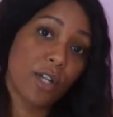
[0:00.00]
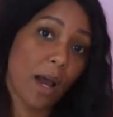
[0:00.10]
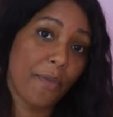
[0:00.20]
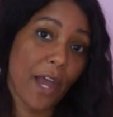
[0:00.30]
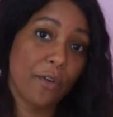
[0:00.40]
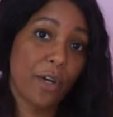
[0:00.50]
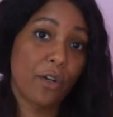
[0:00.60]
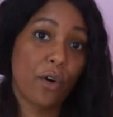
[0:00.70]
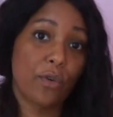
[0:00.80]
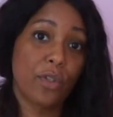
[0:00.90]
shop that you
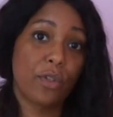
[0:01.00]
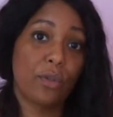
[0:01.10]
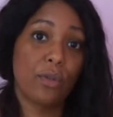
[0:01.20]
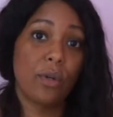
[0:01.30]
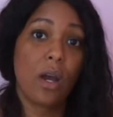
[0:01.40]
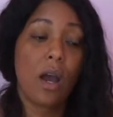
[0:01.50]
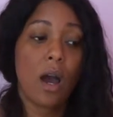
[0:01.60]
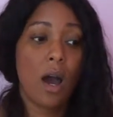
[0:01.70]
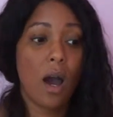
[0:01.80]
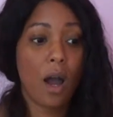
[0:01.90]
can go to
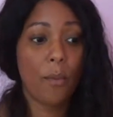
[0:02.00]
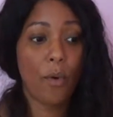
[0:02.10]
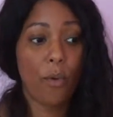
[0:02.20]
um,